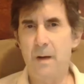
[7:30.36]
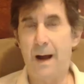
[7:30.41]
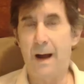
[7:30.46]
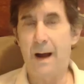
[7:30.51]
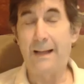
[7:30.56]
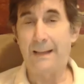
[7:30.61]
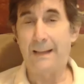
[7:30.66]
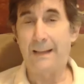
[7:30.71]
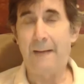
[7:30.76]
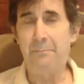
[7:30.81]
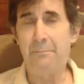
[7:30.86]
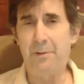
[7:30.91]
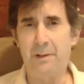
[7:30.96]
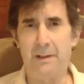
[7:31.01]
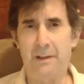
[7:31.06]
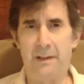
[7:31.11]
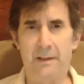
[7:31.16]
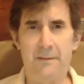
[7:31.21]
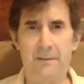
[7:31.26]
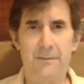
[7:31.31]
I
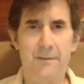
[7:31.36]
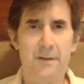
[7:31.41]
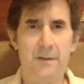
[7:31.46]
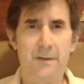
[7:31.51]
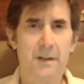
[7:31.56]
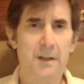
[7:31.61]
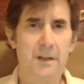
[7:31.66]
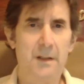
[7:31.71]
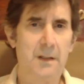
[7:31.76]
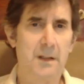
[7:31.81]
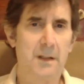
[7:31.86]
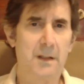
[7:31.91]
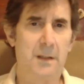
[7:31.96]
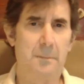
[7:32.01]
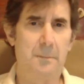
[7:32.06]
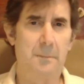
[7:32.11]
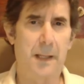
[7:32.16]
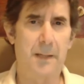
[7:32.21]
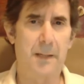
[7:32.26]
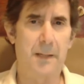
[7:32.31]
believe,
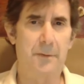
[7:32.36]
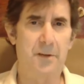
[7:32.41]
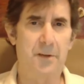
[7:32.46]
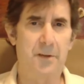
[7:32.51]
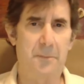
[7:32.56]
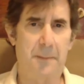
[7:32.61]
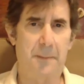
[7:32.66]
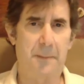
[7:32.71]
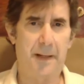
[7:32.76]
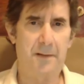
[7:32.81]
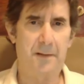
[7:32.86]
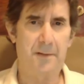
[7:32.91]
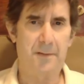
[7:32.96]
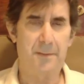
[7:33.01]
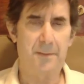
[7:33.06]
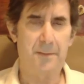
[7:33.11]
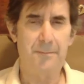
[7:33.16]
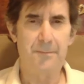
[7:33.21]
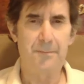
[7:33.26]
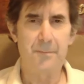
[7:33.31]
in many
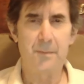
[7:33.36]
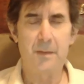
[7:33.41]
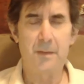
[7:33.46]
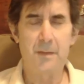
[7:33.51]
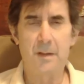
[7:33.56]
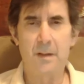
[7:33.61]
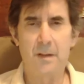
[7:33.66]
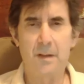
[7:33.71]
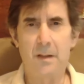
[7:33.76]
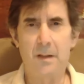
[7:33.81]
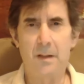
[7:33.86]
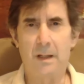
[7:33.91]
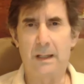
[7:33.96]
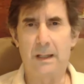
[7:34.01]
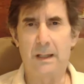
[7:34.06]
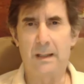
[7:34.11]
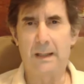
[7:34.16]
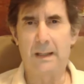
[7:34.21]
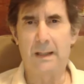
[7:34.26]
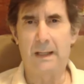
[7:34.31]
respects,
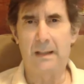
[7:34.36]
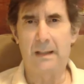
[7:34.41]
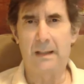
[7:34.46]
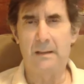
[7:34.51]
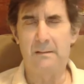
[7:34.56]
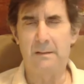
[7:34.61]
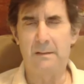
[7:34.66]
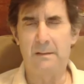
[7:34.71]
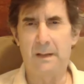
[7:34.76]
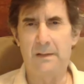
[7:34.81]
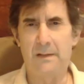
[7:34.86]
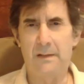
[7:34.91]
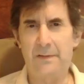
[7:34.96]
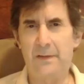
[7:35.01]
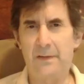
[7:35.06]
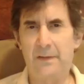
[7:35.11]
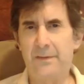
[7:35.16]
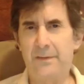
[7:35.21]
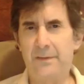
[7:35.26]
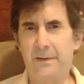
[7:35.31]
a
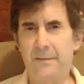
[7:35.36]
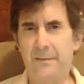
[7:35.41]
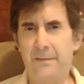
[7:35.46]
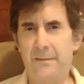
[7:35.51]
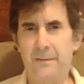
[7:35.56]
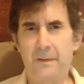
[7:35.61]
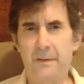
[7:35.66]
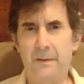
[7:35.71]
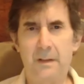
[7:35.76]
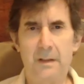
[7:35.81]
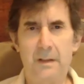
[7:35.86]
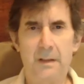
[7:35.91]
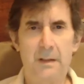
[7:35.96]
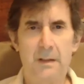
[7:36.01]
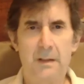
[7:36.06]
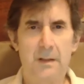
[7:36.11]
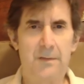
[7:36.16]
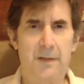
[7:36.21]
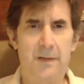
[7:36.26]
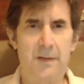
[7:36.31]
sense of,
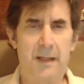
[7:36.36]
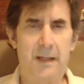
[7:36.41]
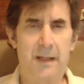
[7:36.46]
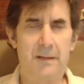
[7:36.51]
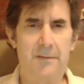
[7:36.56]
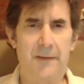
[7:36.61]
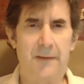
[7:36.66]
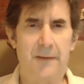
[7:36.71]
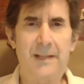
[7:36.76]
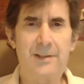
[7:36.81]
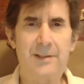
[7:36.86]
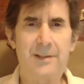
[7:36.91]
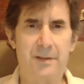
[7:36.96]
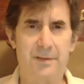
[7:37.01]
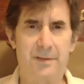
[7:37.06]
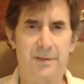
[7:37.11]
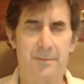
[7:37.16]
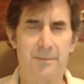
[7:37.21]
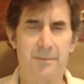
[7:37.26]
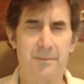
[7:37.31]
say,
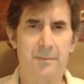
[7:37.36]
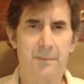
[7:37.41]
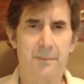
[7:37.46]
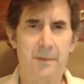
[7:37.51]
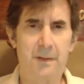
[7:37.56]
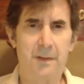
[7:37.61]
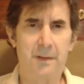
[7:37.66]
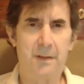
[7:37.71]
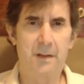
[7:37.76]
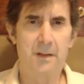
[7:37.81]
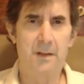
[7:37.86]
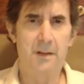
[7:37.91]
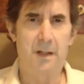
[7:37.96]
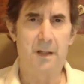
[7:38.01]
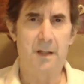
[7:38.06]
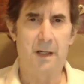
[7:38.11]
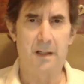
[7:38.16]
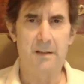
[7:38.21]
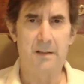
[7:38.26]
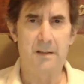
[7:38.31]
fascism,
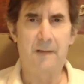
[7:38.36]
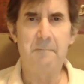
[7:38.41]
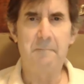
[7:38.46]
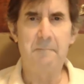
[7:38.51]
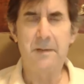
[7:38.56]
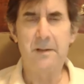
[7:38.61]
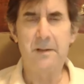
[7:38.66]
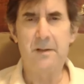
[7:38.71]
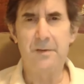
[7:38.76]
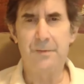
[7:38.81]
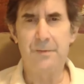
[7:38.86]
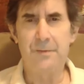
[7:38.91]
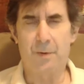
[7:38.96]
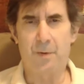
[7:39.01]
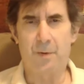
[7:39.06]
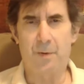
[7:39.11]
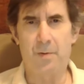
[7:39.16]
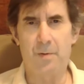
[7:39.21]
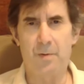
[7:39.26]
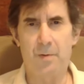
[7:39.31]
government
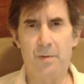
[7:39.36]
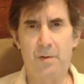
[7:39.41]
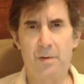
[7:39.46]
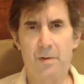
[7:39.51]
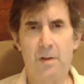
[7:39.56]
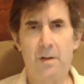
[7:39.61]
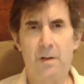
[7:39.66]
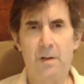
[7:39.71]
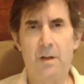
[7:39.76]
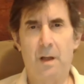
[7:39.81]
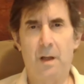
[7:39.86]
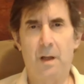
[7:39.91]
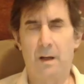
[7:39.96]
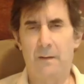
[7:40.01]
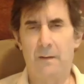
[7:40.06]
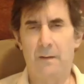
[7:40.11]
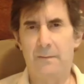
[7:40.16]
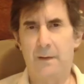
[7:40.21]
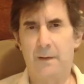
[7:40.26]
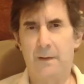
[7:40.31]
control
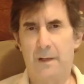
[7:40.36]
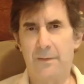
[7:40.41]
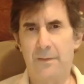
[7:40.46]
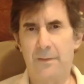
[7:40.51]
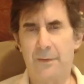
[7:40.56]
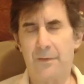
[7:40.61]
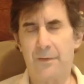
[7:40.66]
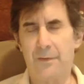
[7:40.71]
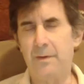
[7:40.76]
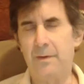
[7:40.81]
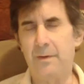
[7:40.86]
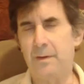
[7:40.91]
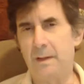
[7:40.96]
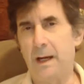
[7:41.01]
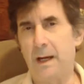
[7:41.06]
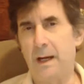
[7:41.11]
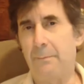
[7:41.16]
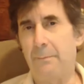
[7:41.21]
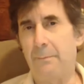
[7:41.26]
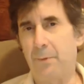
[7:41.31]
of certain
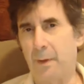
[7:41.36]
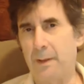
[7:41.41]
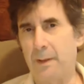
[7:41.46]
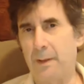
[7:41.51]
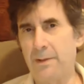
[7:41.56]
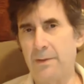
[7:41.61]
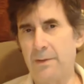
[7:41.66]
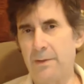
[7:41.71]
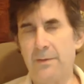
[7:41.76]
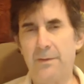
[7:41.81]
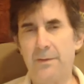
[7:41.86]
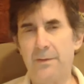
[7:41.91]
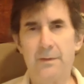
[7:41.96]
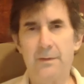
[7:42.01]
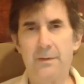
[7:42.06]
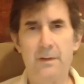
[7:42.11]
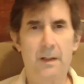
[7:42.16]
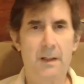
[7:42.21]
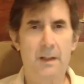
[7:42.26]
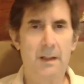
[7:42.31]

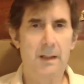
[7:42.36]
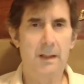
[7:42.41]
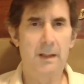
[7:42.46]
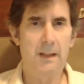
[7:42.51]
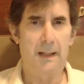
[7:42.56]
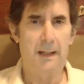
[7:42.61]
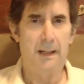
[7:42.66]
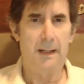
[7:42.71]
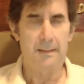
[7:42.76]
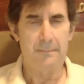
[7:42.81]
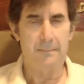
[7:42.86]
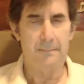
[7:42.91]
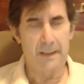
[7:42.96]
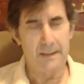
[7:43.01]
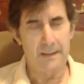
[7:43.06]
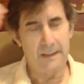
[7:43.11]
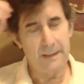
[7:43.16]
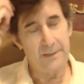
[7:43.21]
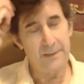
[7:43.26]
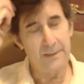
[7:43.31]
operations.
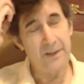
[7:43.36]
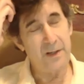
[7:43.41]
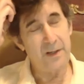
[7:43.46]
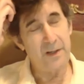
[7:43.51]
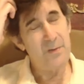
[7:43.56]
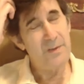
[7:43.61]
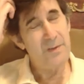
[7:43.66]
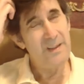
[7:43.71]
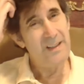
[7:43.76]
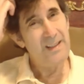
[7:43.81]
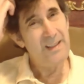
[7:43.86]
And so